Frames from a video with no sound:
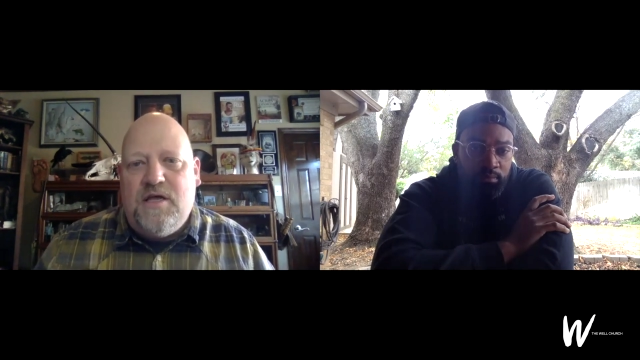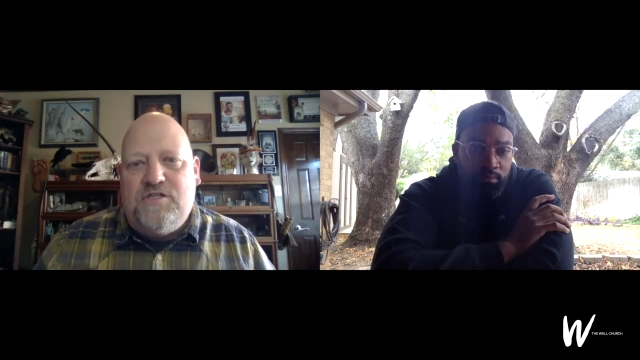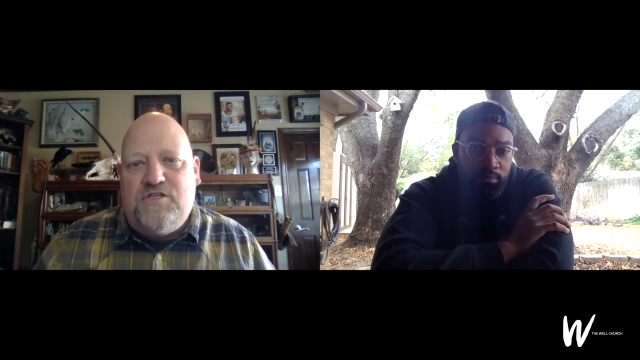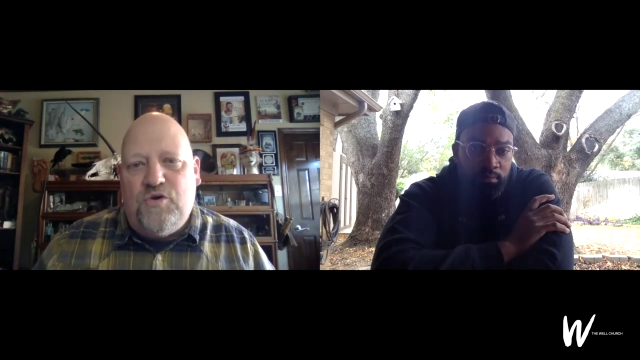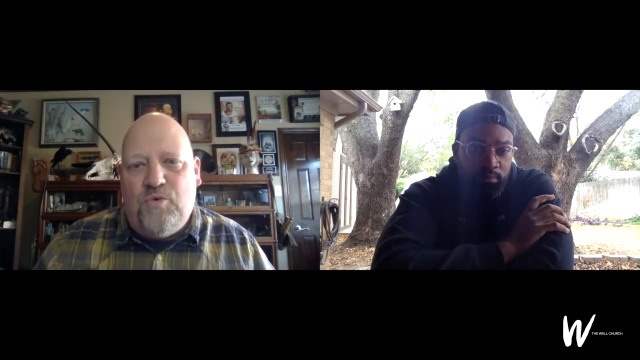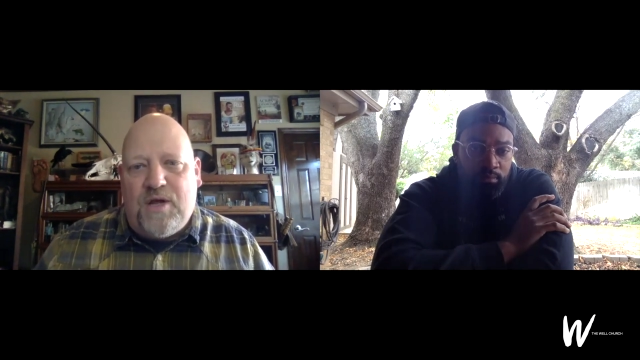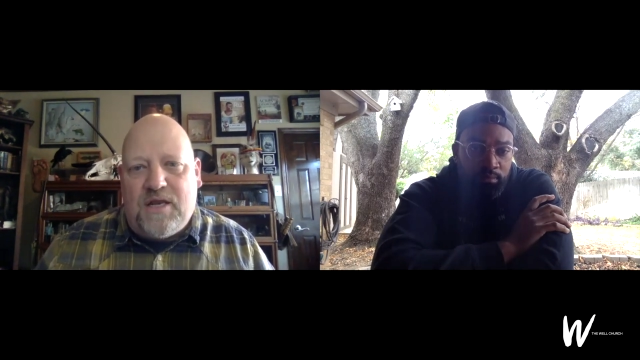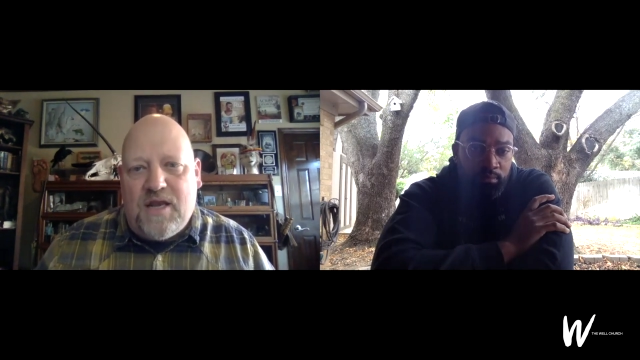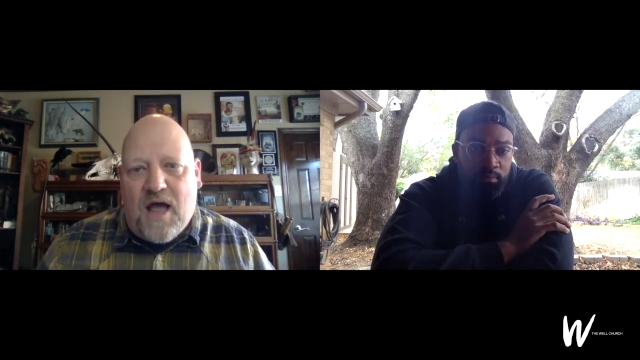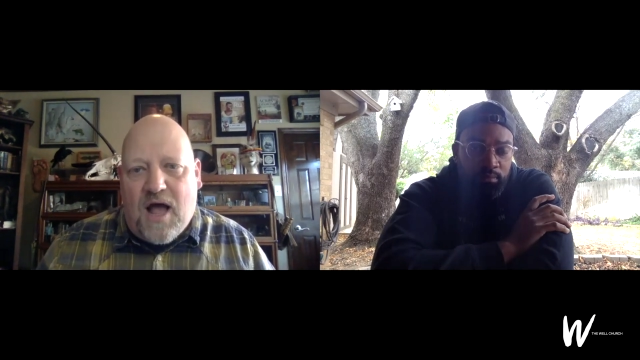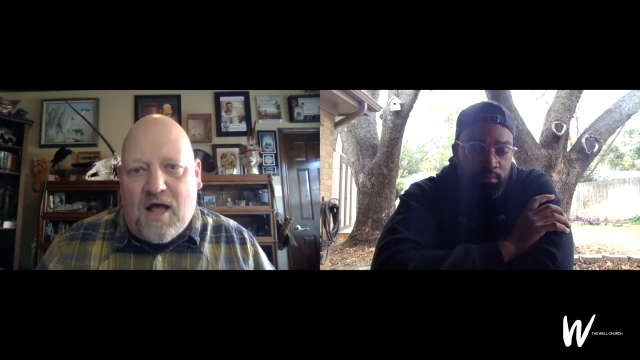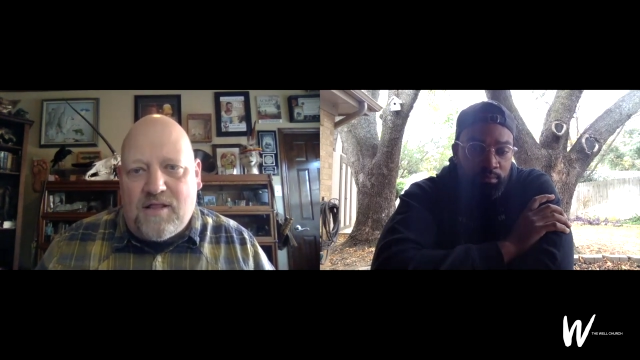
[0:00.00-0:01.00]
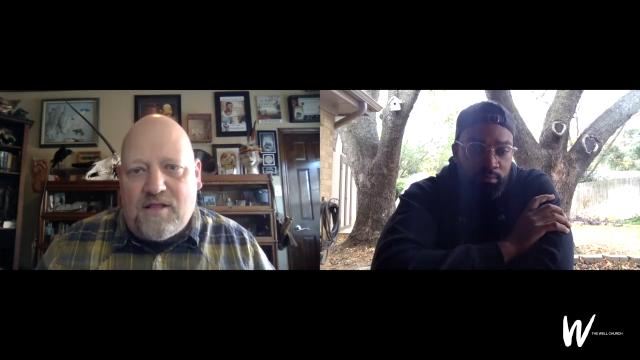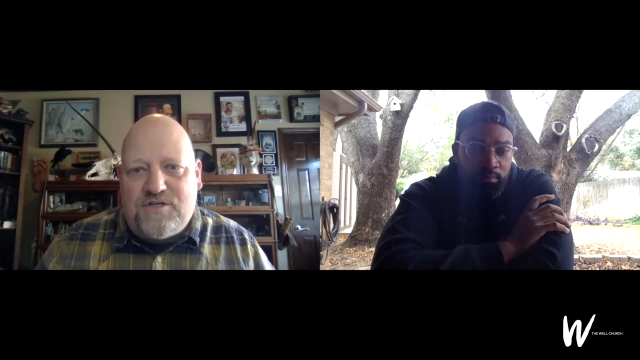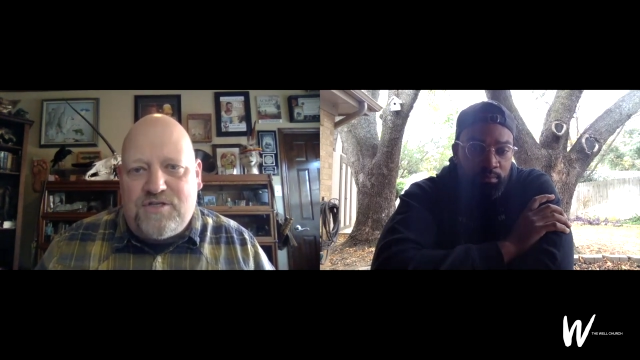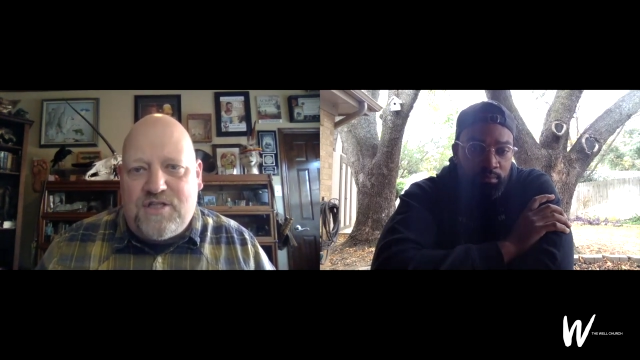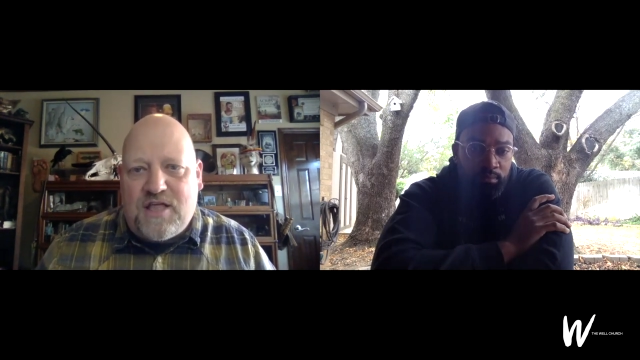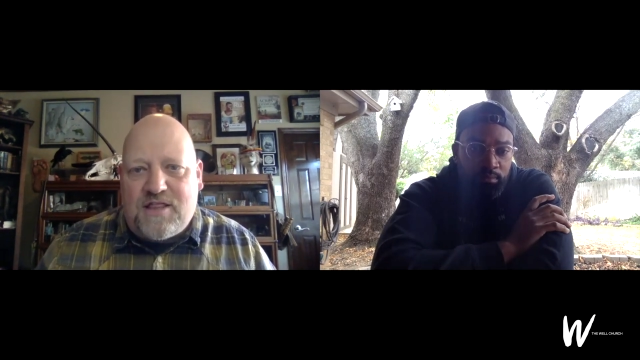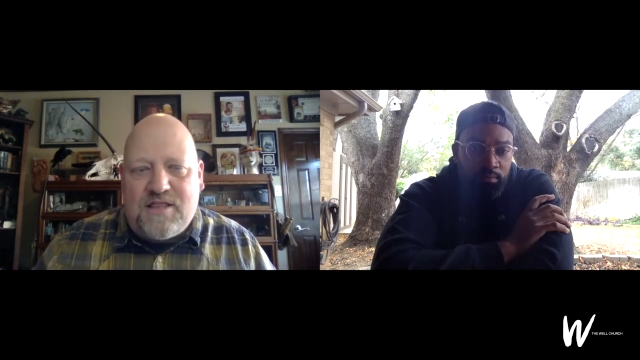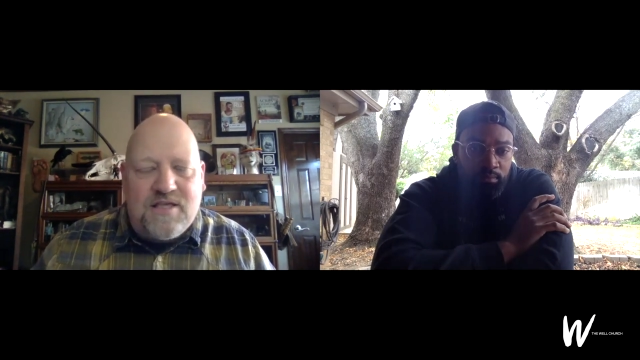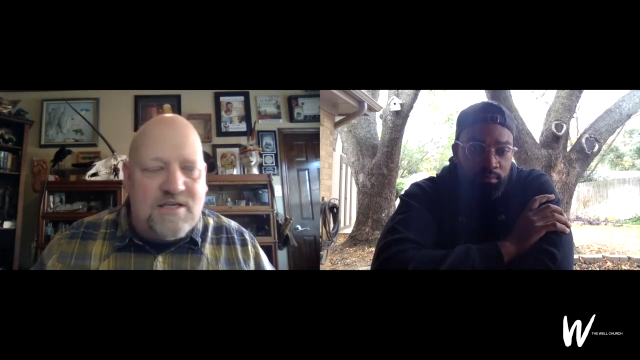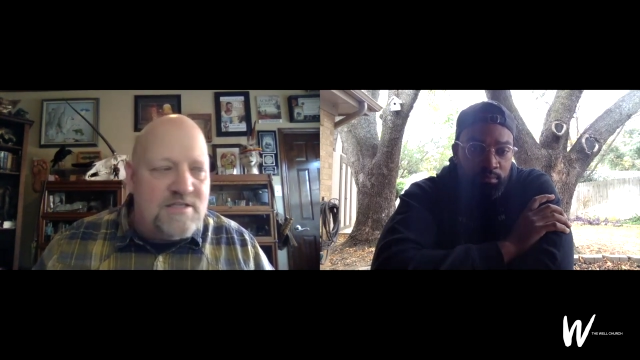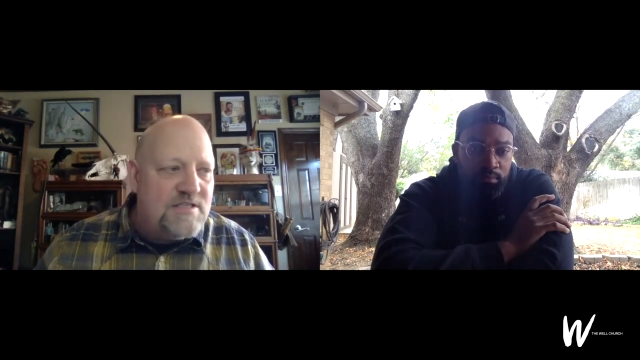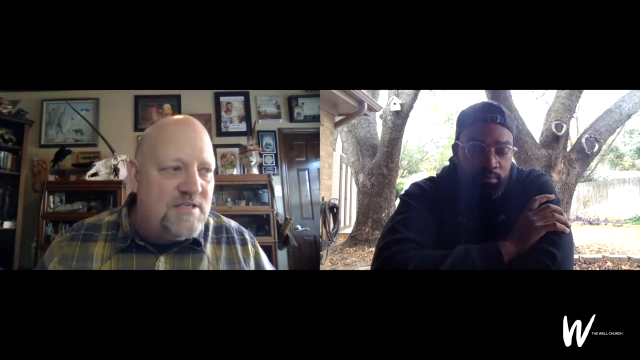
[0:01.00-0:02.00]
to acknowledge that
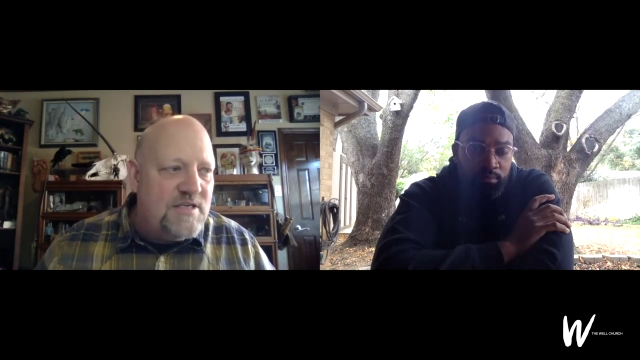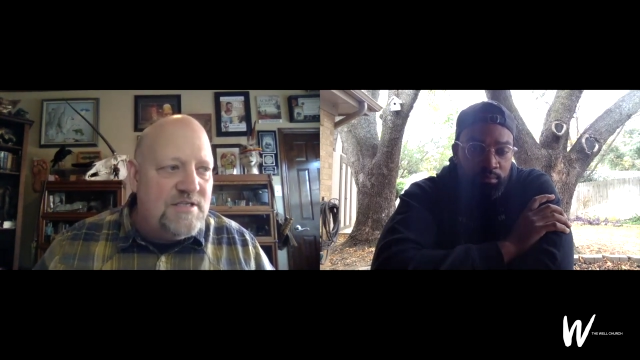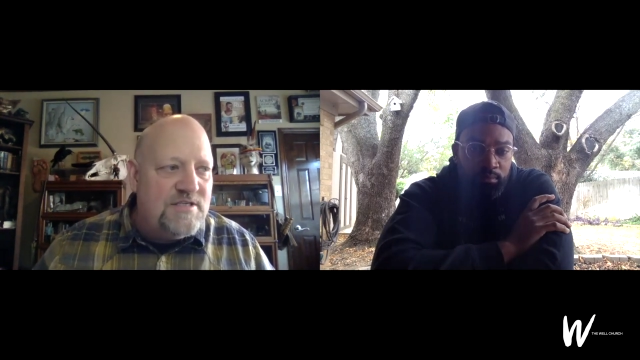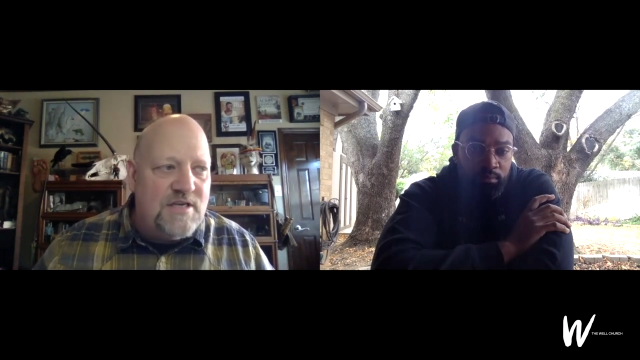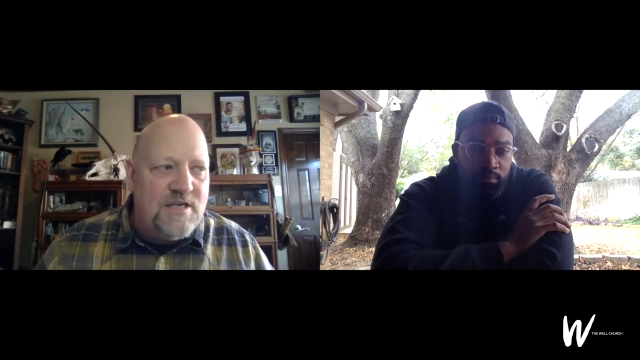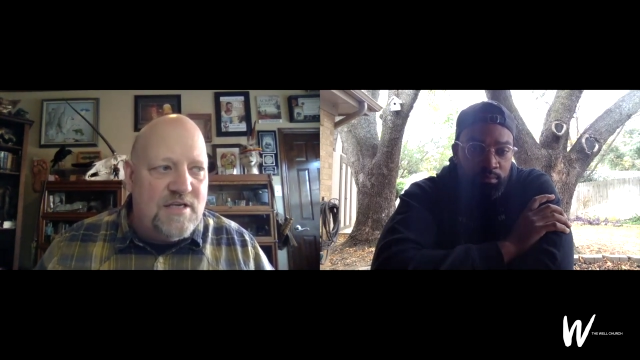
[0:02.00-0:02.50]
this season